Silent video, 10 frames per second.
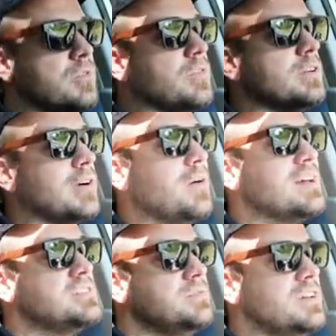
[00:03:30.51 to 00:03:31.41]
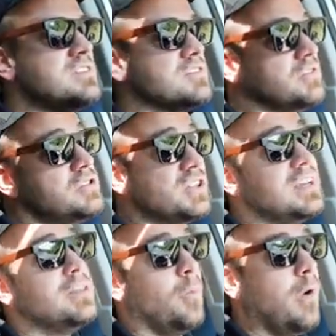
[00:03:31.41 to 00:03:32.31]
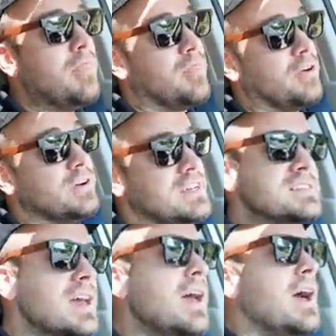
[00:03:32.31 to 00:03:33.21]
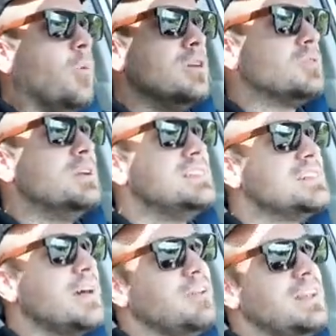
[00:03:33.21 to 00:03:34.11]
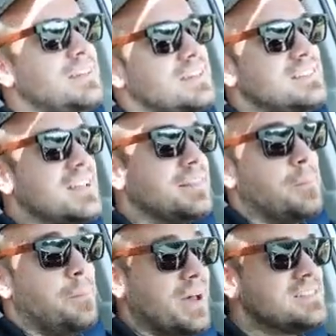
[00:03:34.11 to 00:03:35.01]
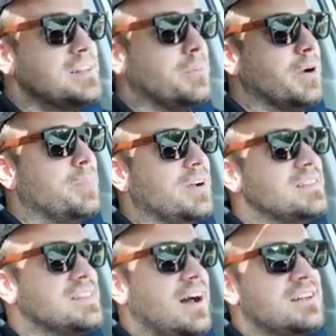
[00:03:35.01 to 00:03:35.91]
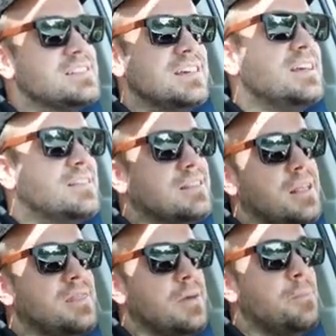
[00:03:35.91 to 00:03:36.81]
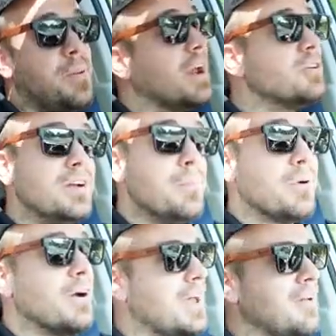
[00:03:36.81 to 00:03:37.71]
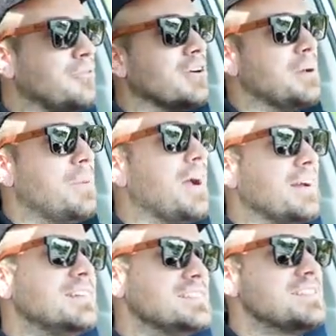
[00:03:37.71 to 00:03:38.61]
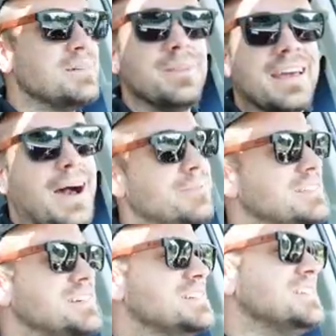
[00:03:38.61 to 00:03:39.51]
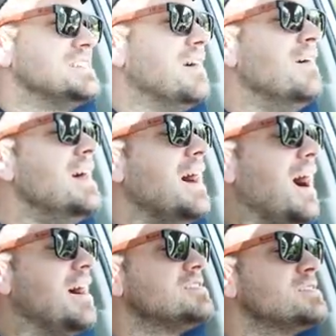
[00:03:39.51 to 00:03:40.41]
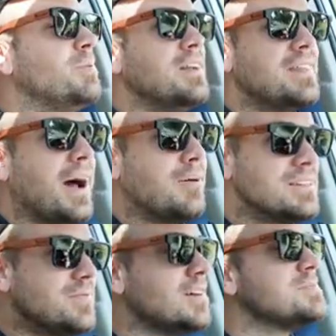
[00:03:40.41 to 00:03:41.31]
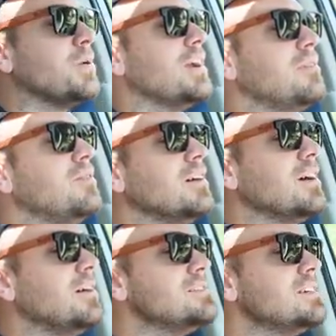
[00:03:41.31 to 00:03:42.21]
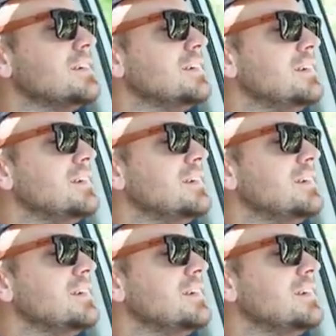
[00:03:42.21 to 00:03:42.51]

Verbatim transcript: three-row SUVs, they're usually in the 130s. 127, it's not the best number, but it's honestly the better number if you're comparing it to some of the competition. So I'll just put it that way. As far as braking feel goes,